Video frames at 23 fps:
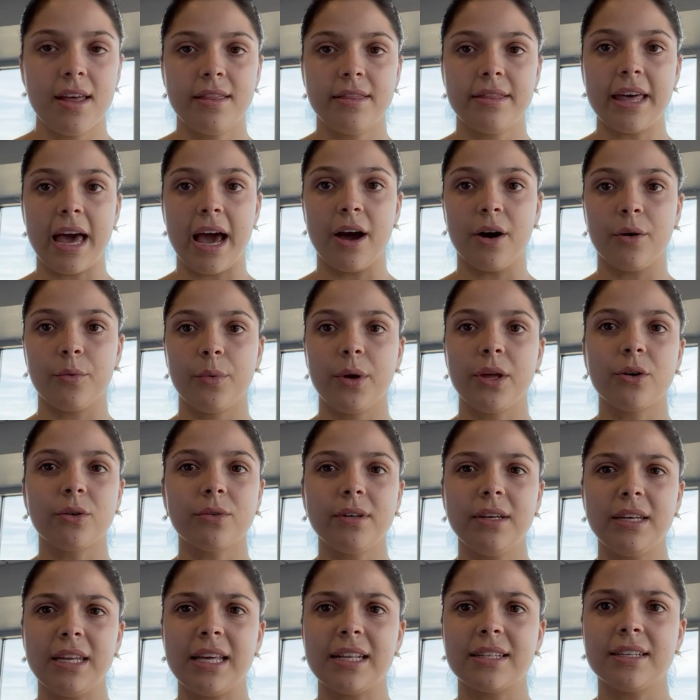that we don't
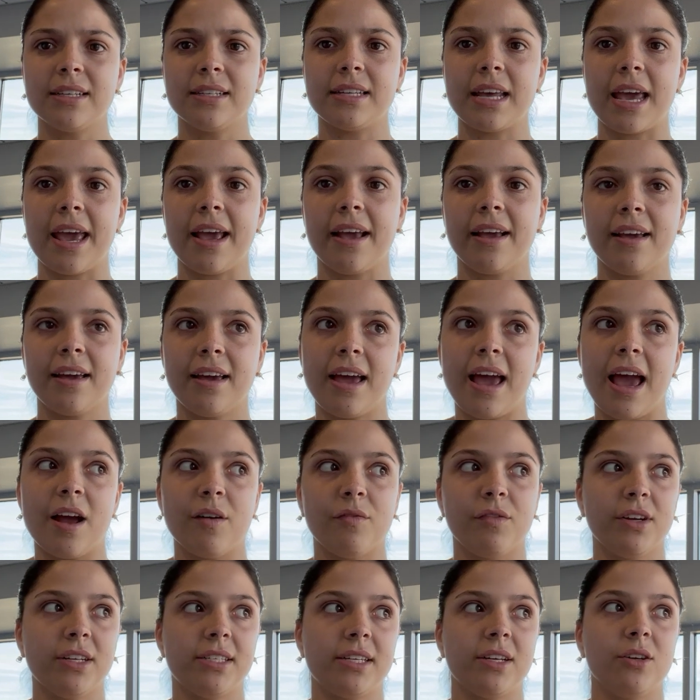need to take
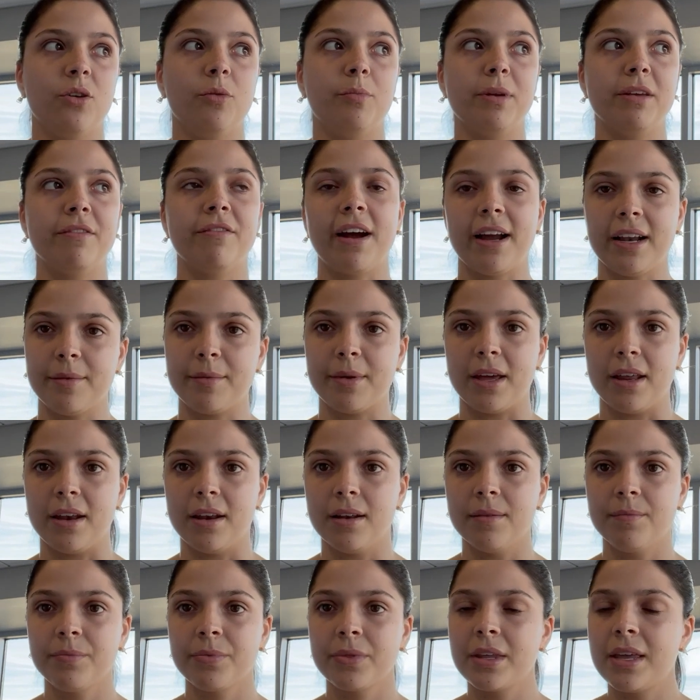every single B
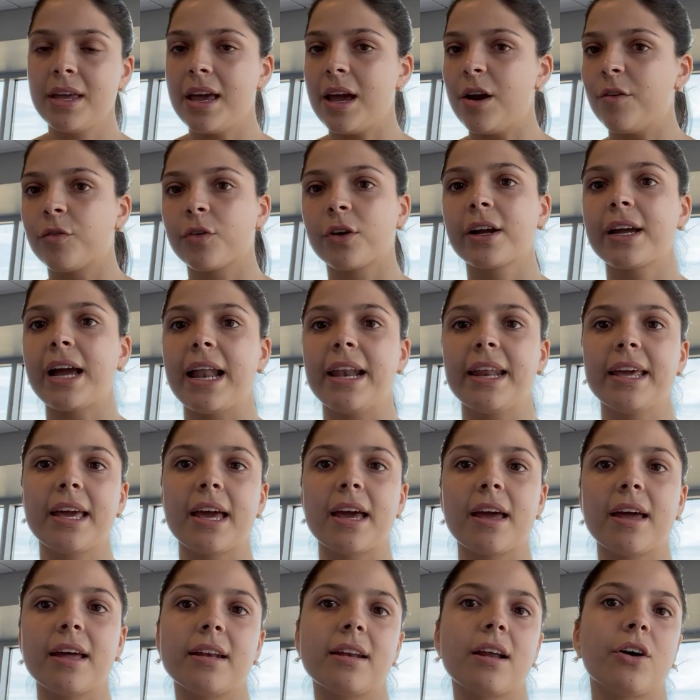vitamin if we're getting
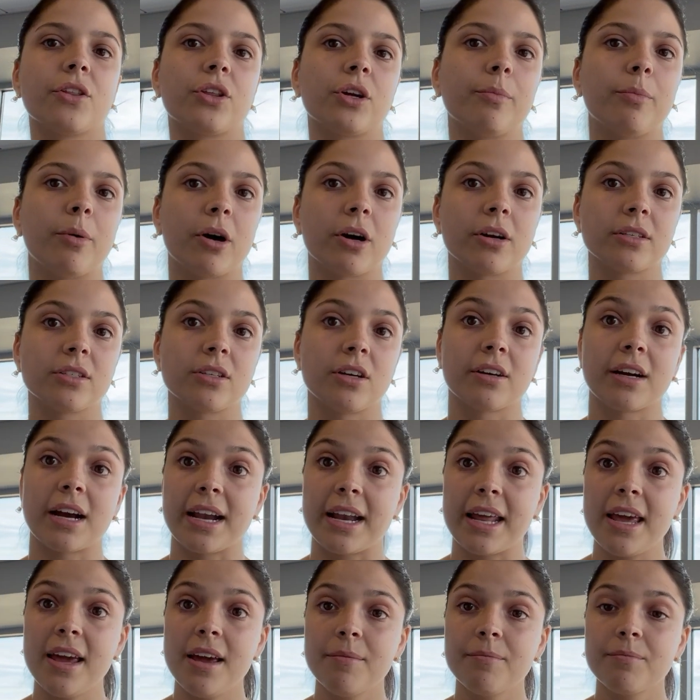it in other parts
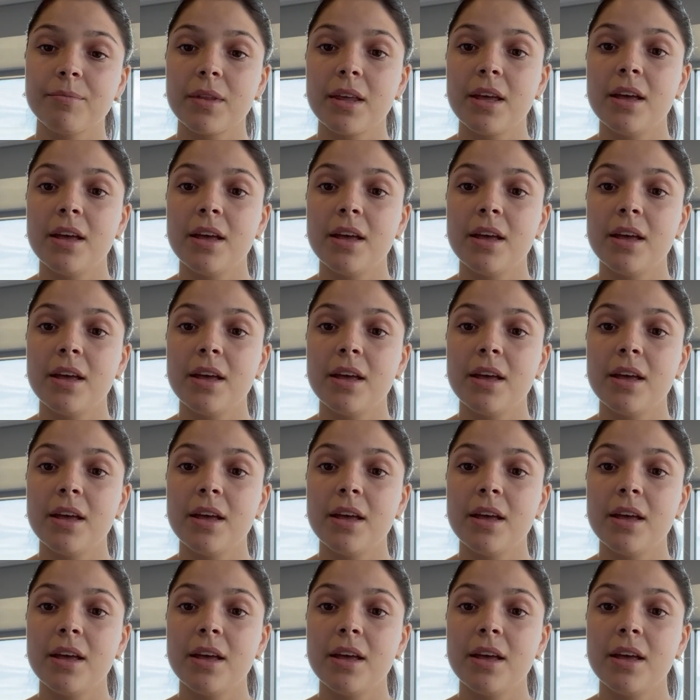already.